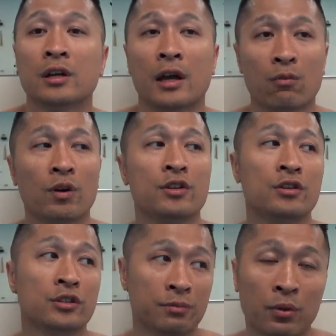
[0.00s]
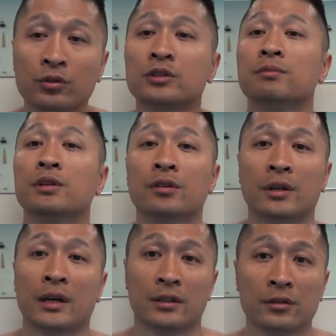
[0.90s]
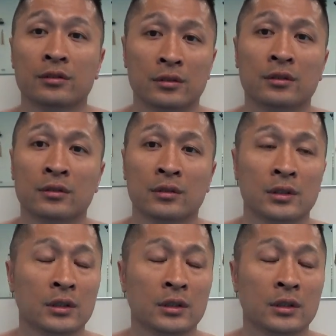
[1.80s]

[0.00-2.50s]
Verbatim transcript: and what you're supposed to be good at. They'll they'll